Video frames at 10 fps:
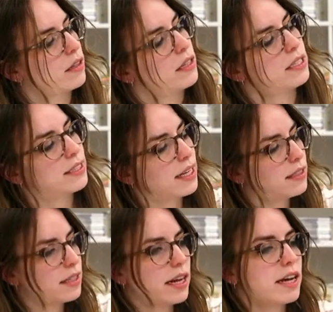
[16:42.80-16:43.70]
It said
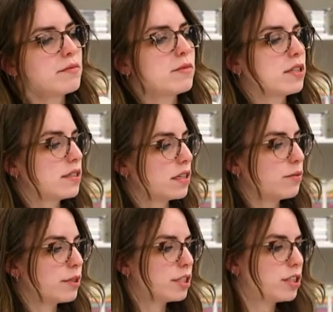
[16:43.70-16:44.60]
today, Melissa,
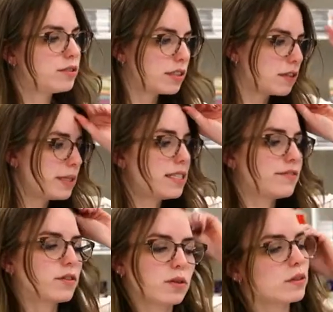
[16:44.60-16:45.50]
we're choosing to be
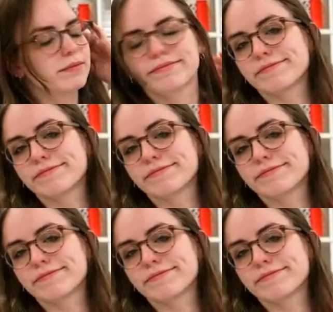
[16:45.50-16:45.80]
difficult.